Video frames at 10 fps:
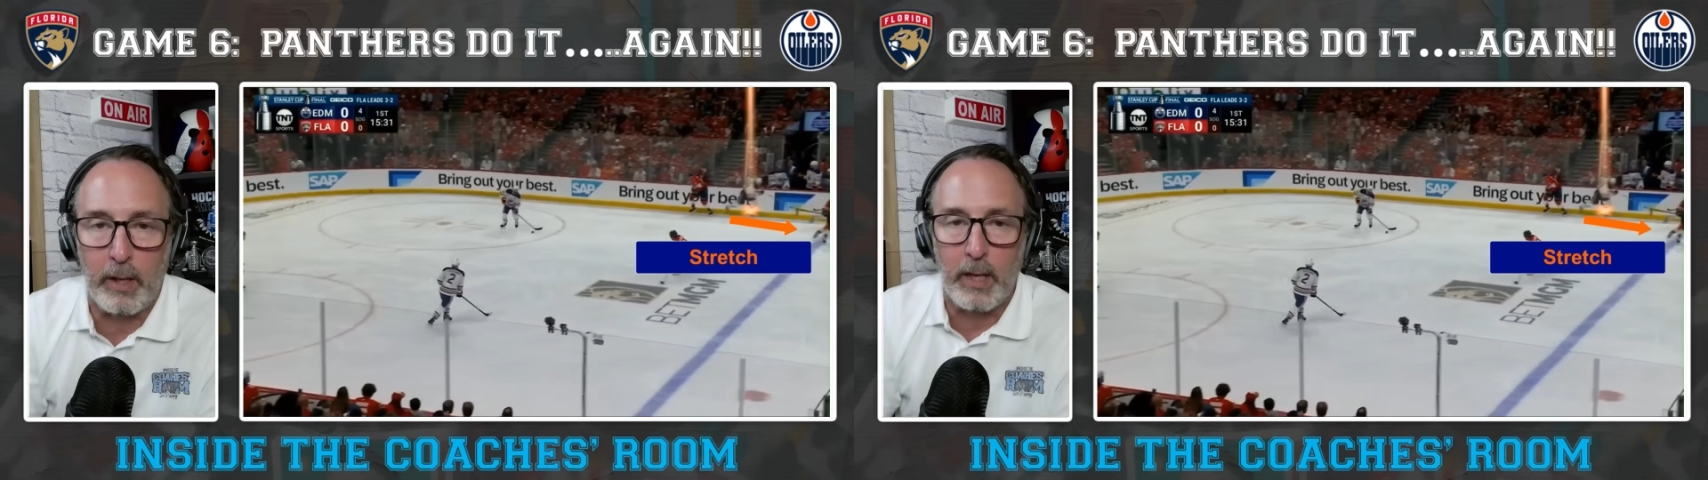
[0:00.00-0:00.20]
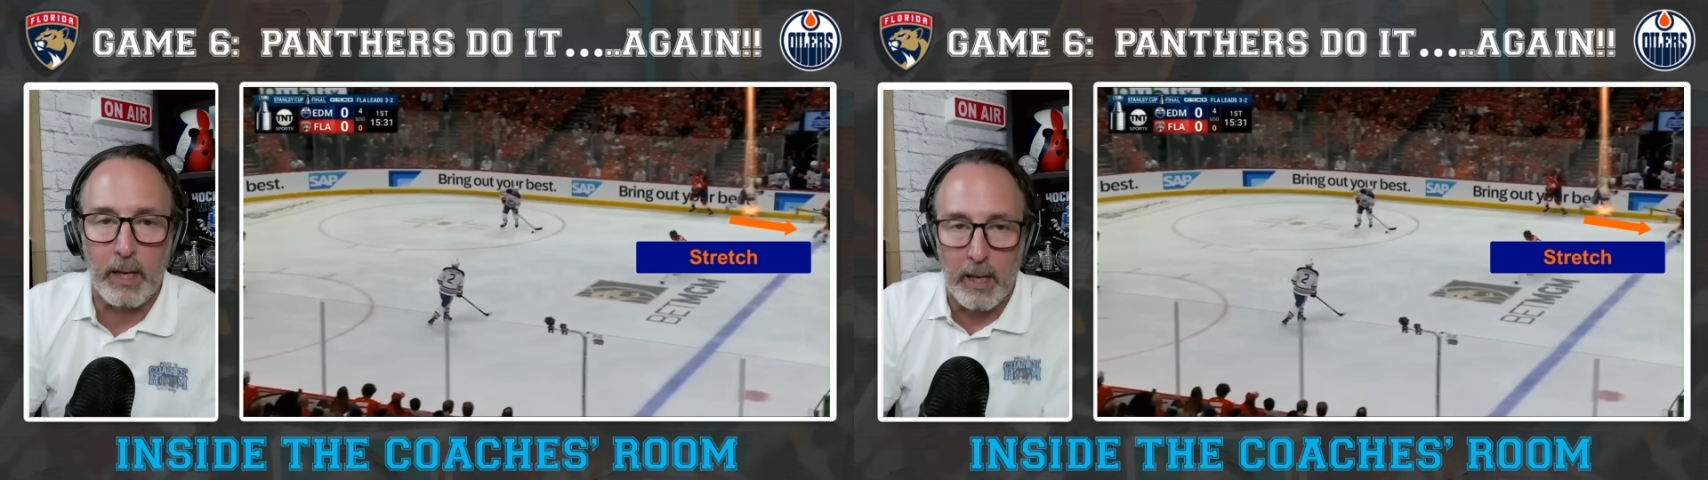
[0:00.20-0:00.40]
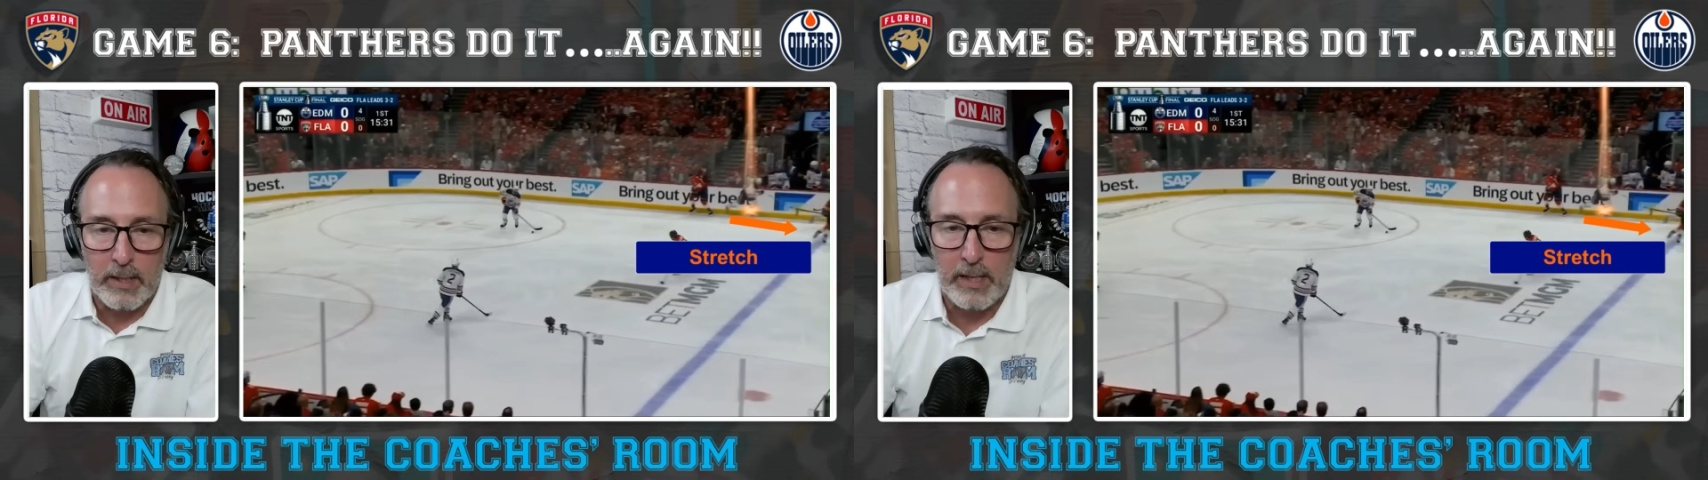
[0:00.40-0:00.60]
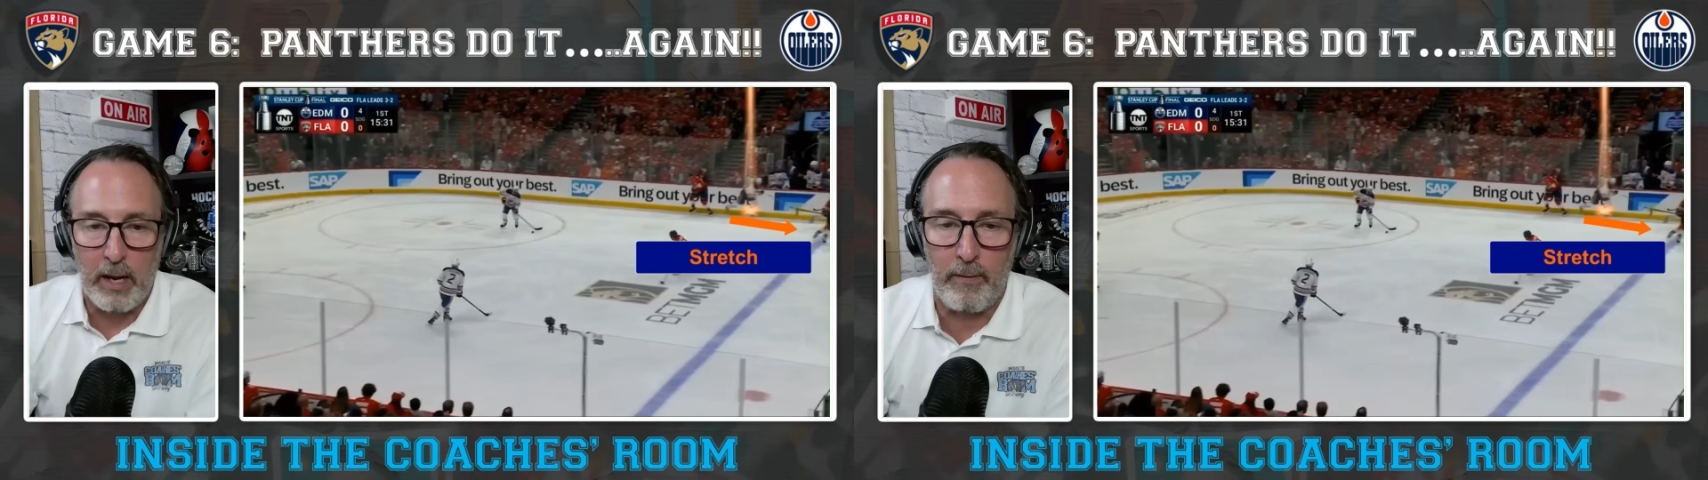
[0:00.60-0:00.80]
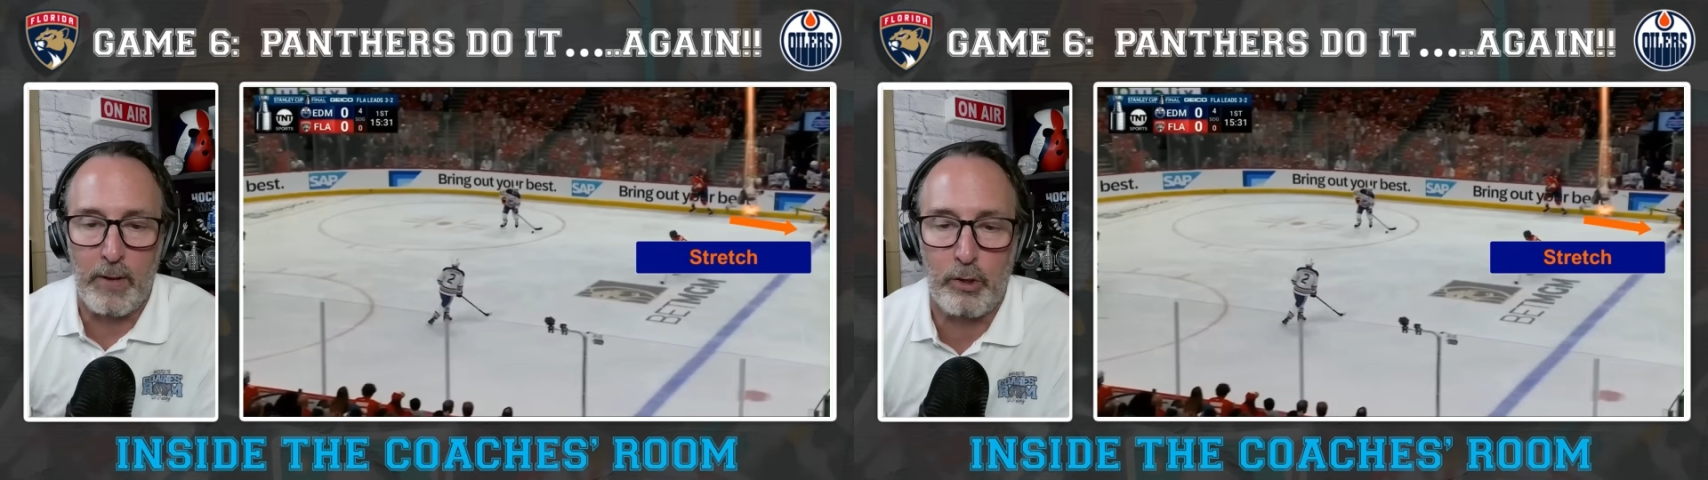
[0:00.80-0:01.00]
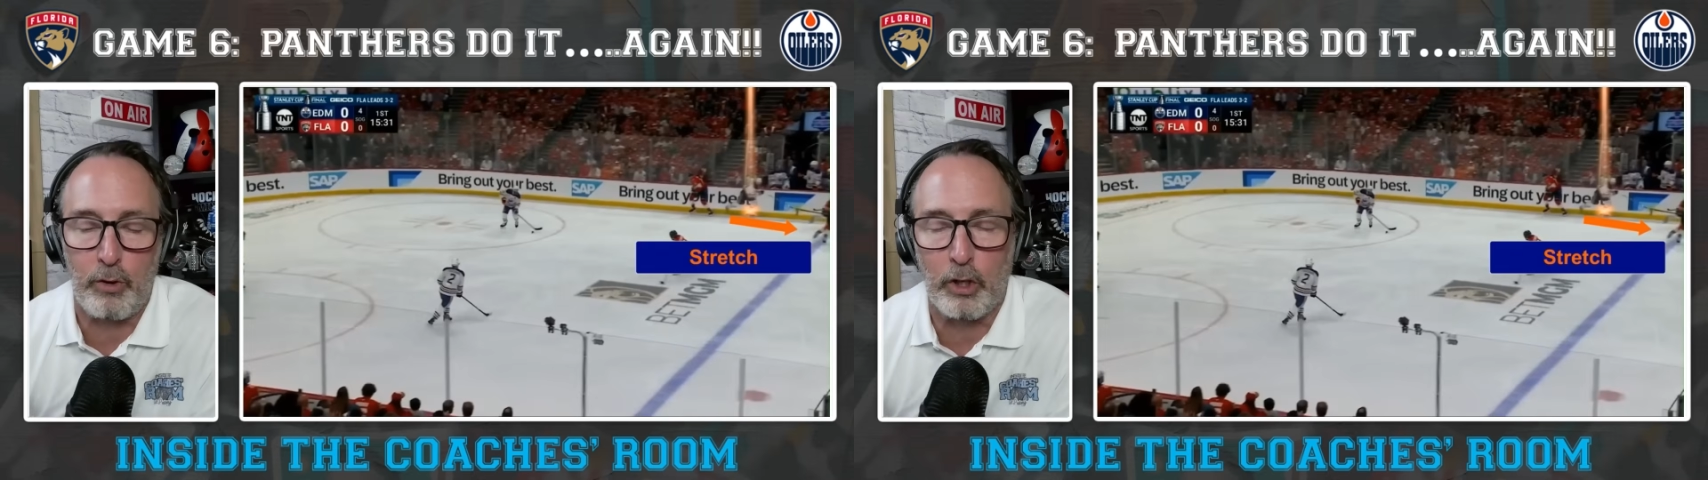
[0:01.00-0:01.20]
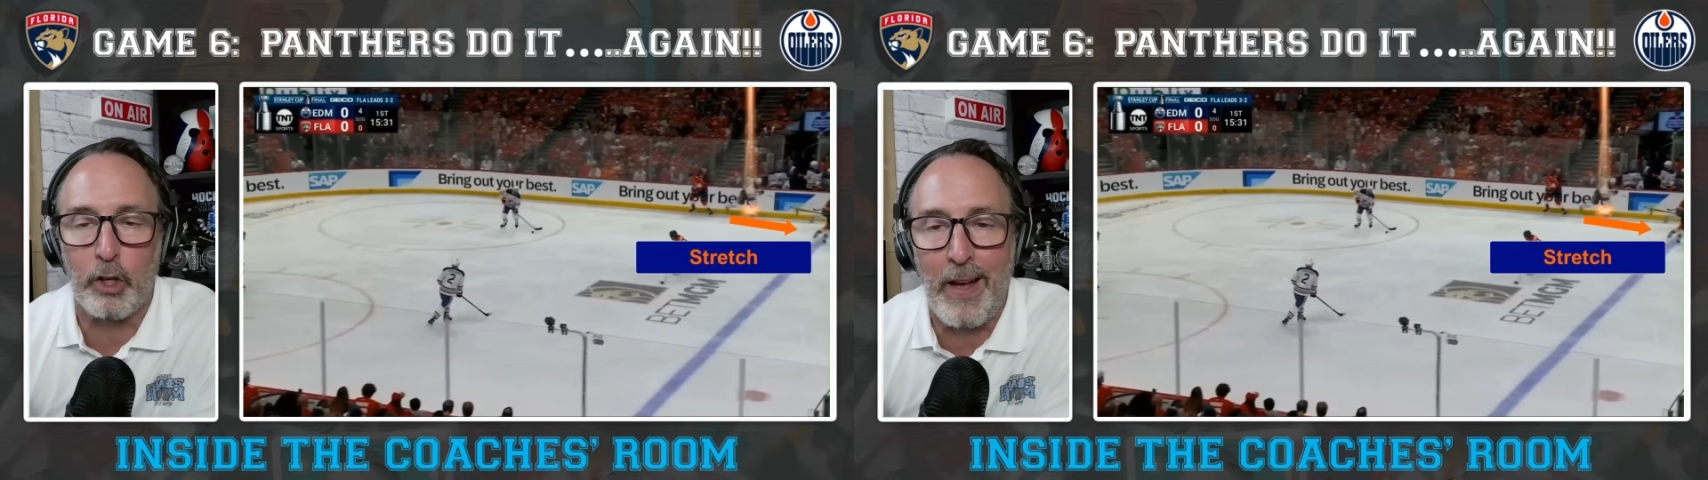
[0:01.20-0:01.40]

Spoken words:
can get inside of their structure,